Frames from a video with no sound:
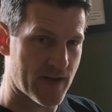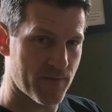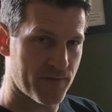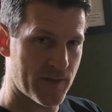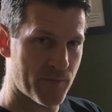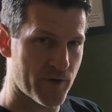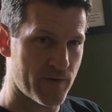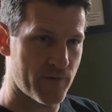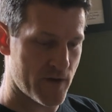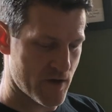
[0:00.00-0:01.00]
a Flipgrid
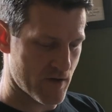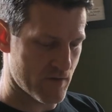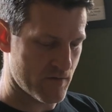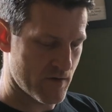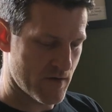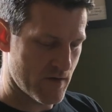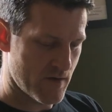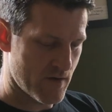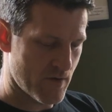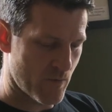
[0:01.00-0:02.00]
video
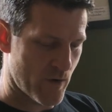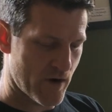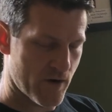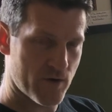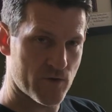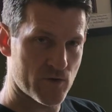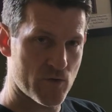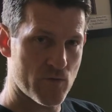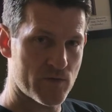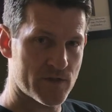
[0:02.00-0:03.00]
where
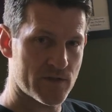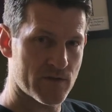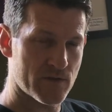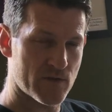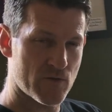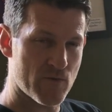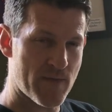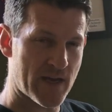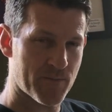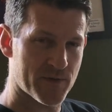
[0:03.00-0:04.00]
you
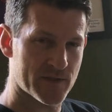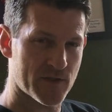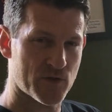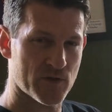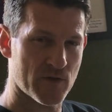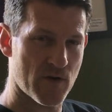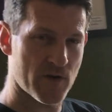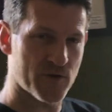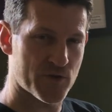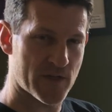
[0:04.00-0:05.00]
make a position
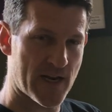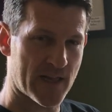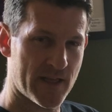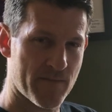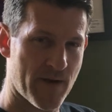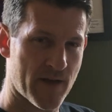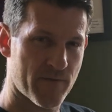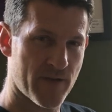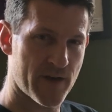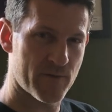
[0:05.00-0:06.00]
on genetically
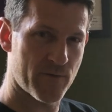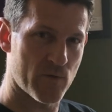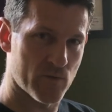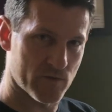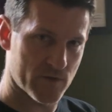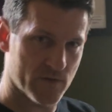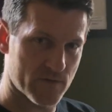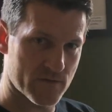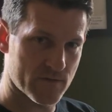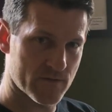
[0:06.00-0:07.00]
modified foods.
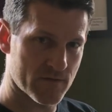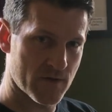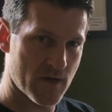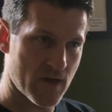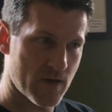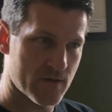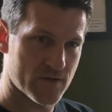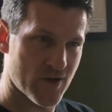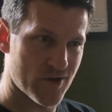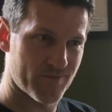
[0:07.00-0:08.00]

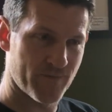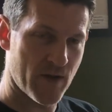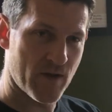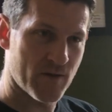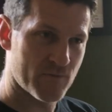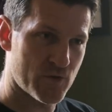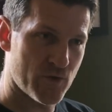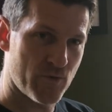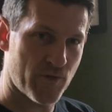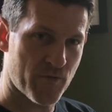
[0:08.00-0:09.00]
So
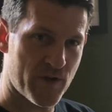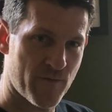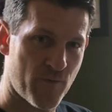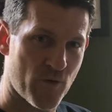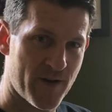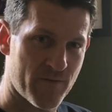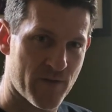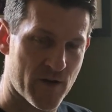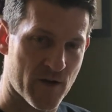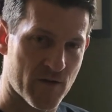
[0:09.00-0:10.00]
2, 3, 4 minute
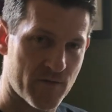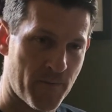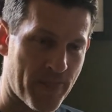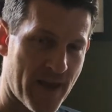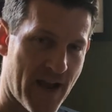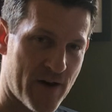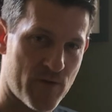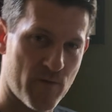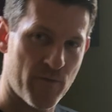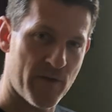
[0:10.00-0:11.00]
video. How do
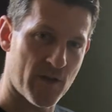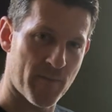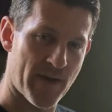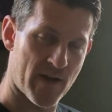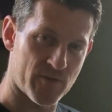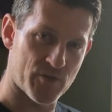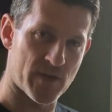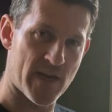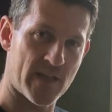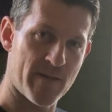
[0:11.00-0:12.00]
you feel about
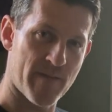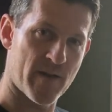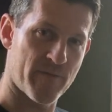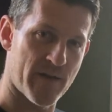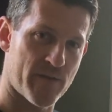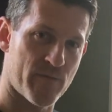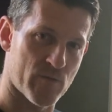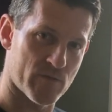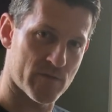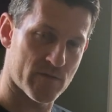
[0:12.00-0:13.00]
genetically modified
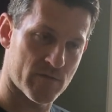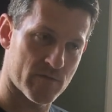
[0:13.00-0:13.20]
foods?